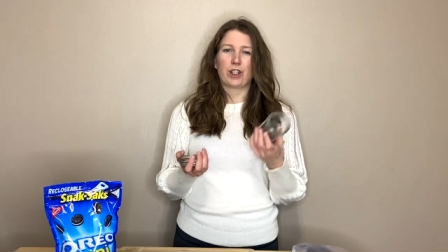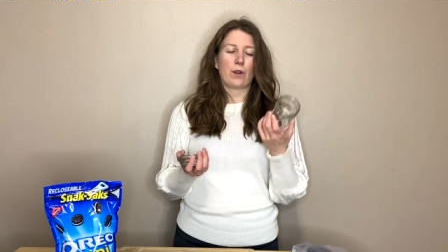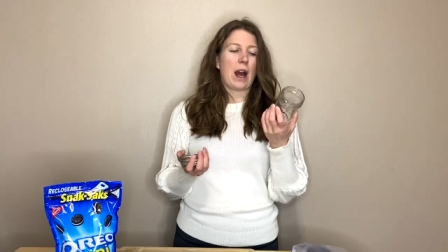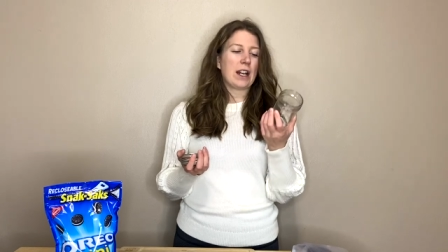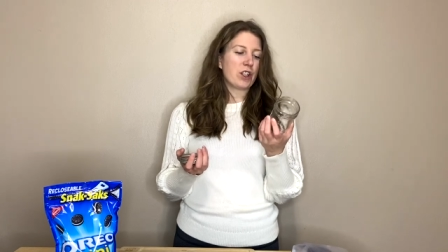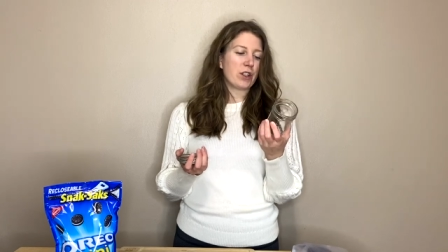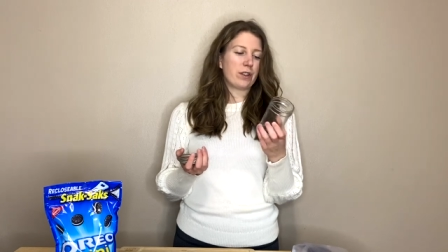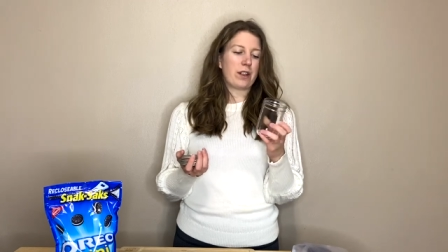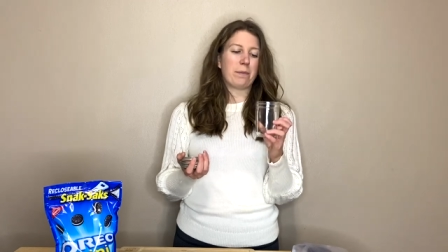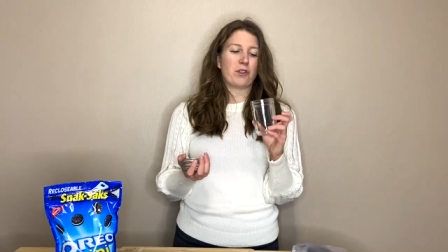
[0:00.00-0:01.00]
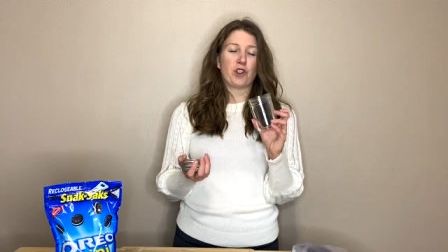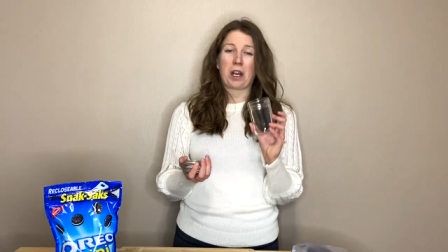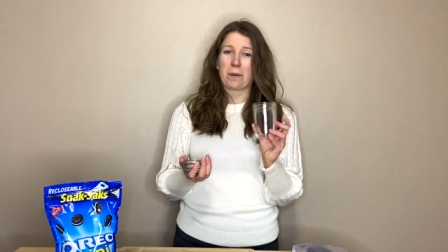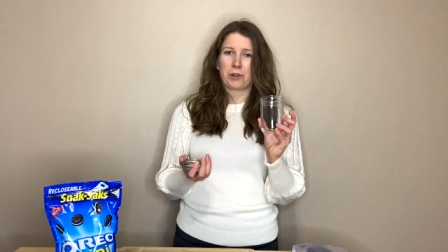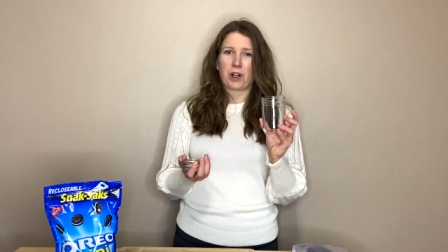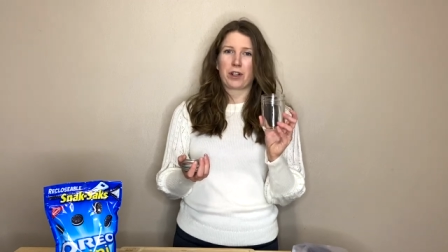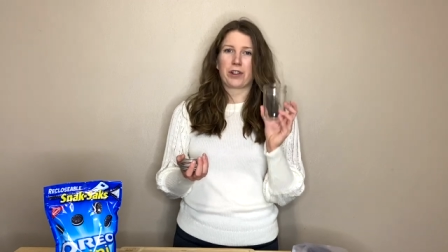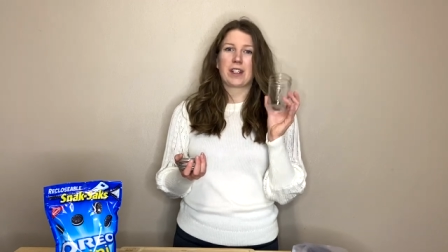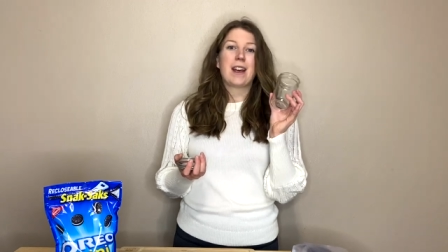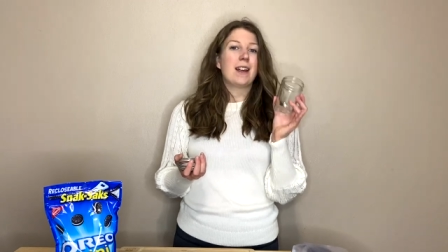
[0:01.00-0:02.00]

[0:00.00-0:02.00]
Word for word: So I just looked up jam jars.